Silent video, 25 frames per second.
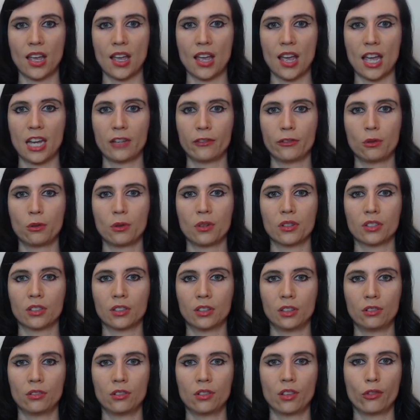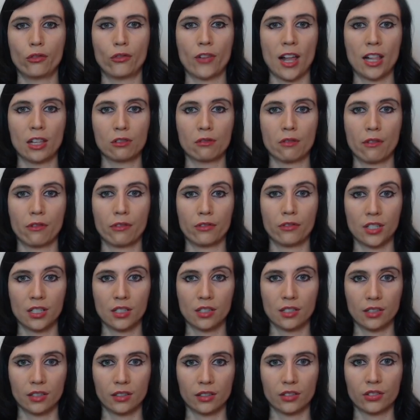And if you exclude the value of
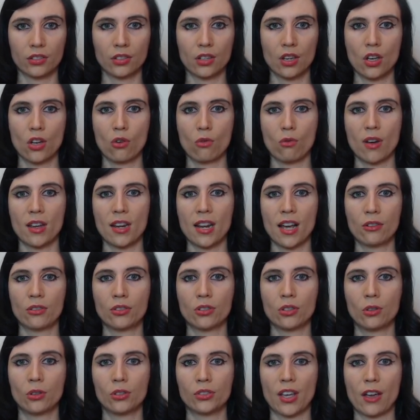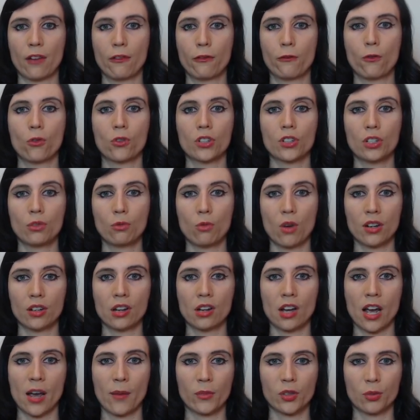vehicles, white households have 41
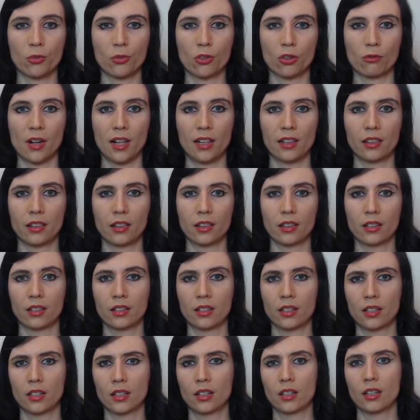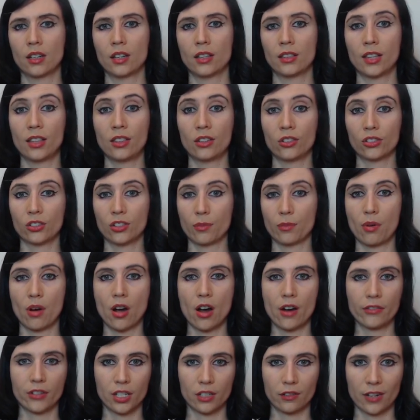times more wealth. Then there's the
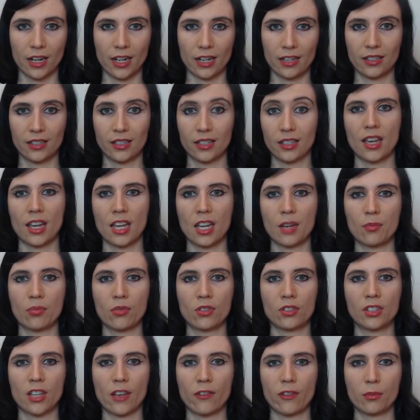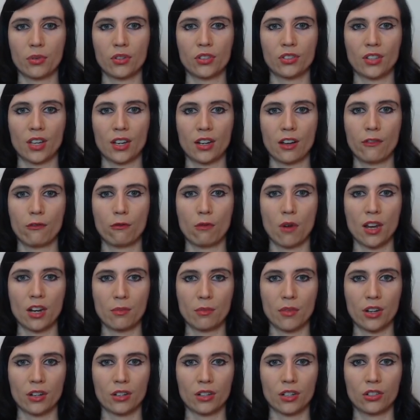poverty rate. 8.7% of white
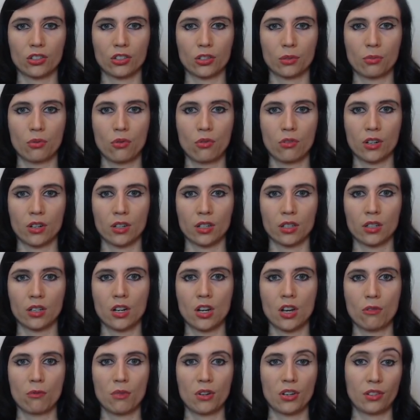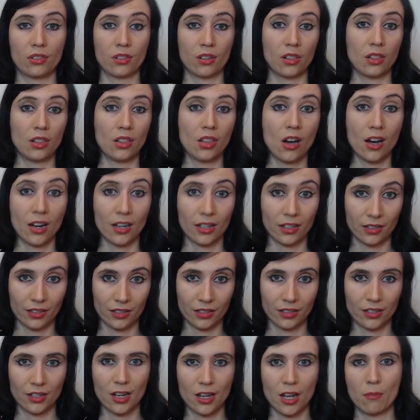Americans are poor, which is a
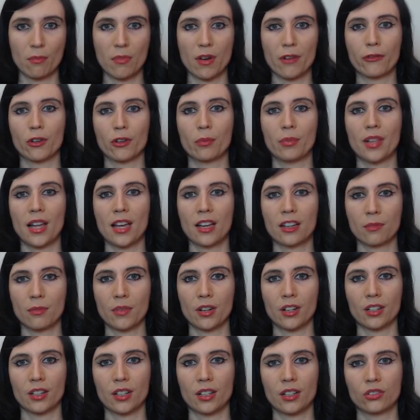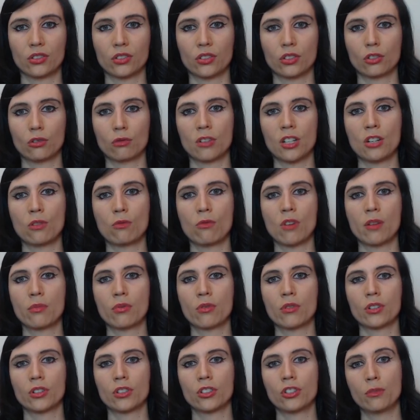lot. But for Black Americans,
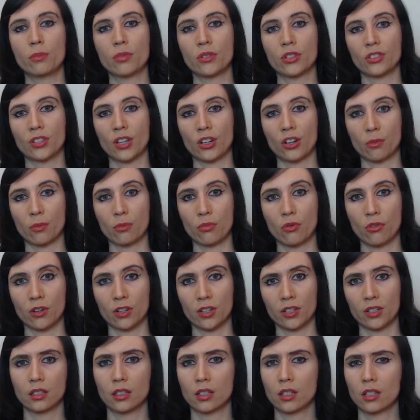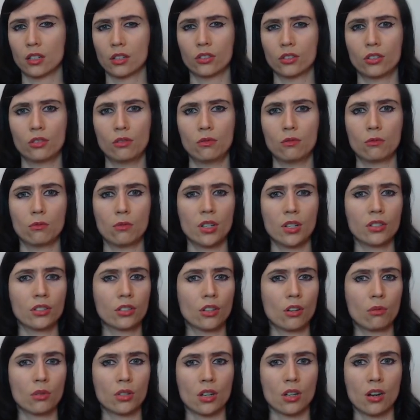21.2% are poor. So what's
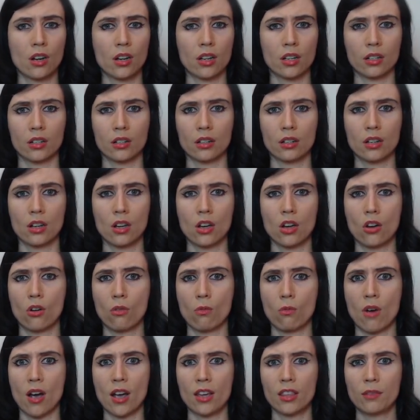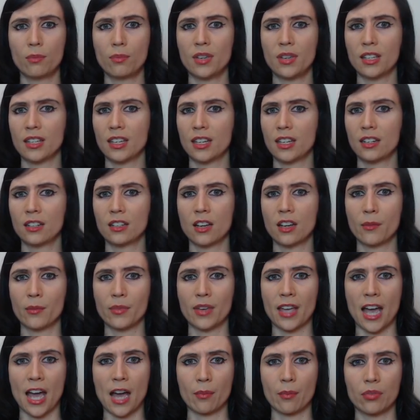going on? Why the big income
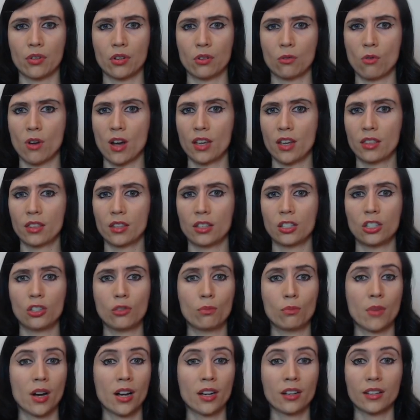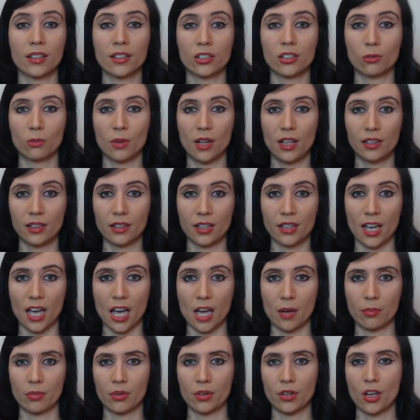gap? Why the humongous wealth
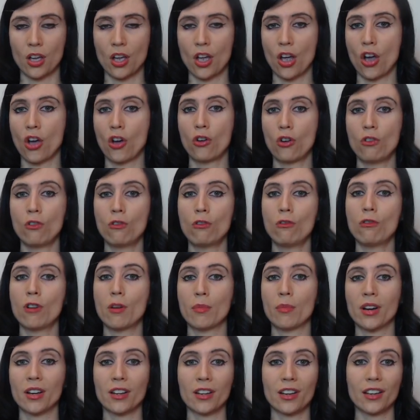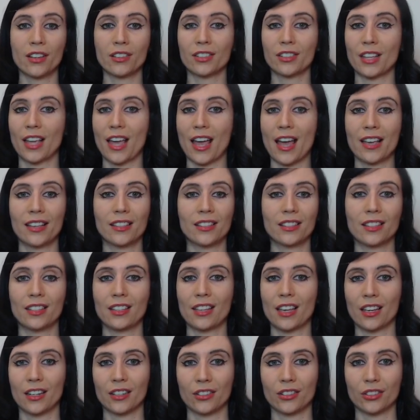gap? Who among us has the
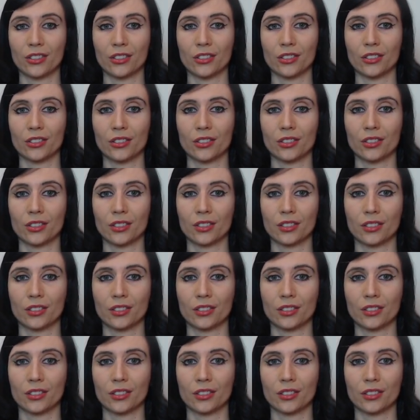answers?